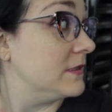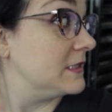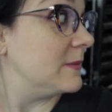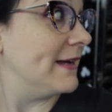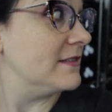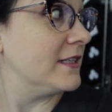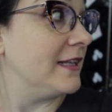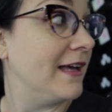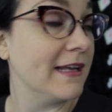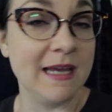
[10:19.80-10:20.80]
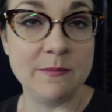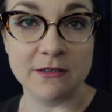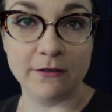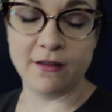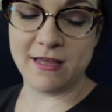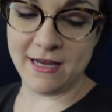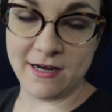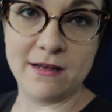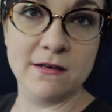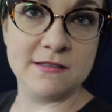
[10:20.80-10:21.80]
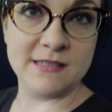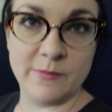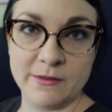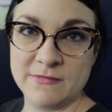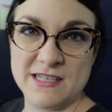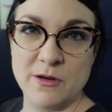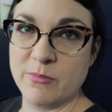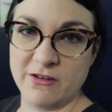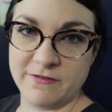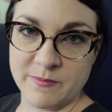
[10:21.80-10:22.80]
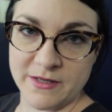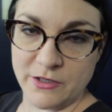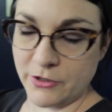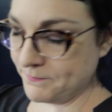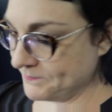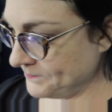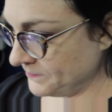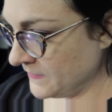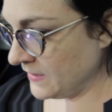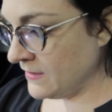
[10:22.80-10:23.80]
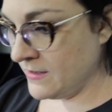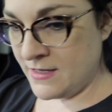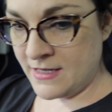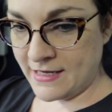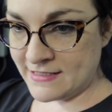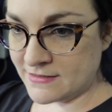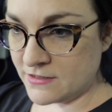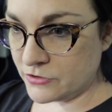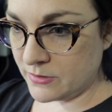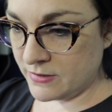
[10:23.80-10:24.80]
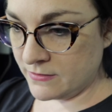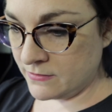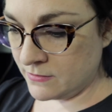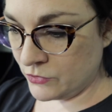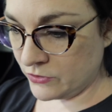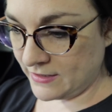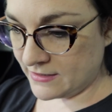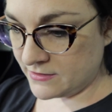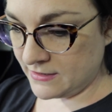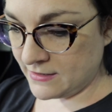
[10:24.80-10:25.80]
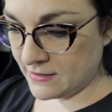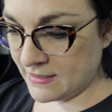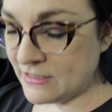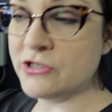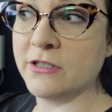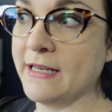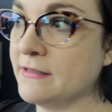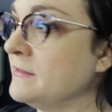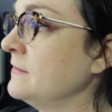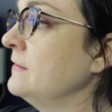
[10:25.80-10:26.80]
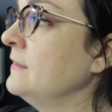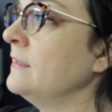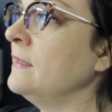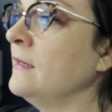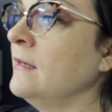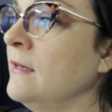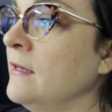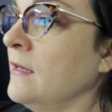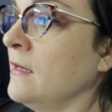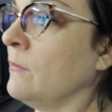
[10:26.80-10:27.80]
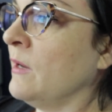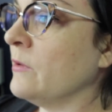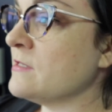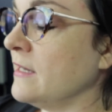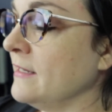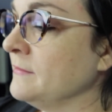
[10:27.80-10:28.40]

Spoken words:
So basically that keeps a lot of the heat out in summer. It's not perfect, but you know, it does the job, more or less. It insulates. Where was I?